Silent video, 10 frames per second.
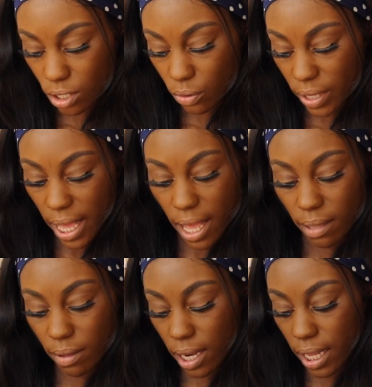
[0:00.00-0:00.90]
so
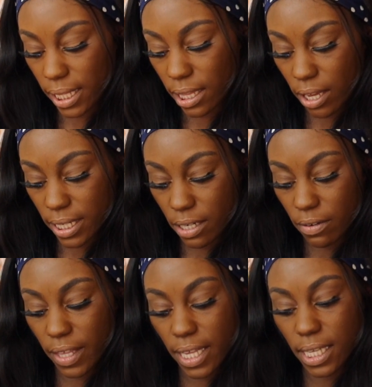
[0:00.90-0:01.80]
yeah i like the idea
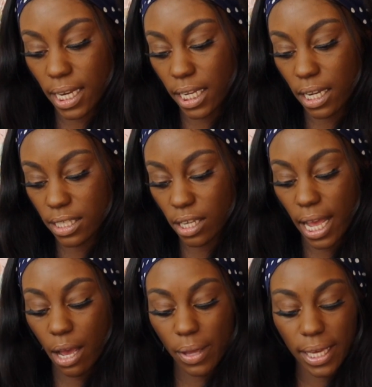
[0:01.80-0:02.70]
of this i'll let you guys know
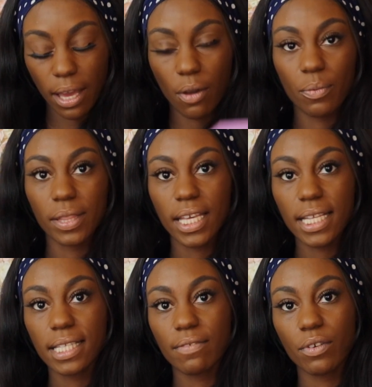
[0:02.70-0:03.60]
how i get on with
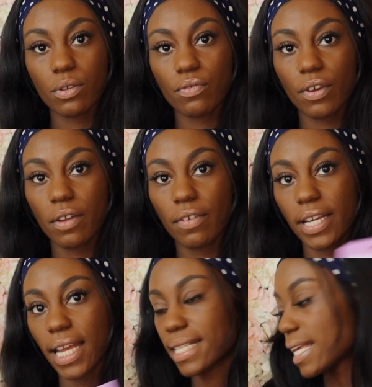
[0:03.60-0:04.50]
this it feels very
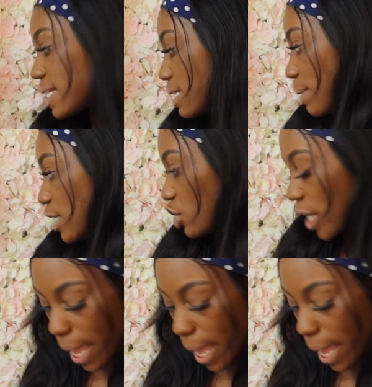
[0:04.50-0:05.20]
very nice and spongy